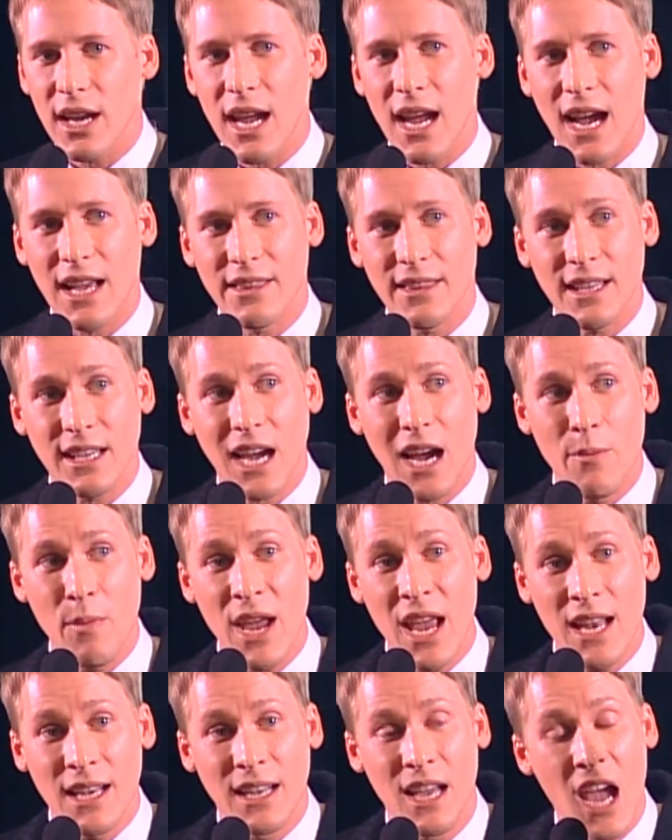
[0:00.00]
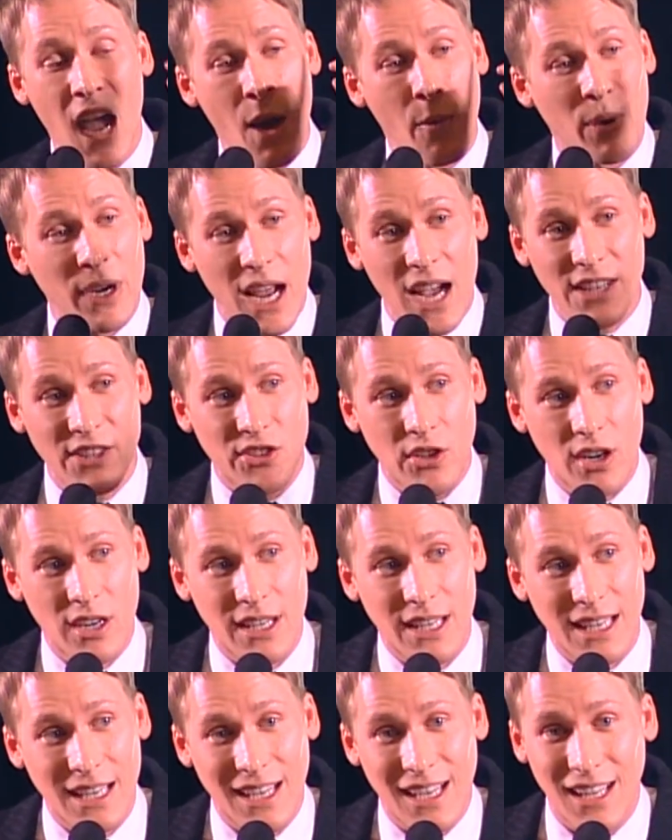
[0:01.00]
Okay, I think I'm in, but I
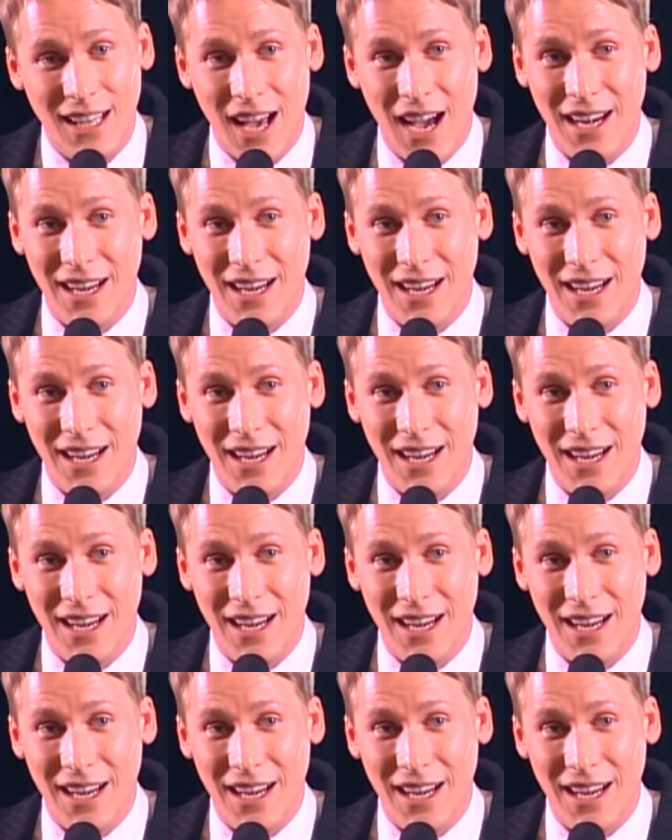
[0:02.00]
started getting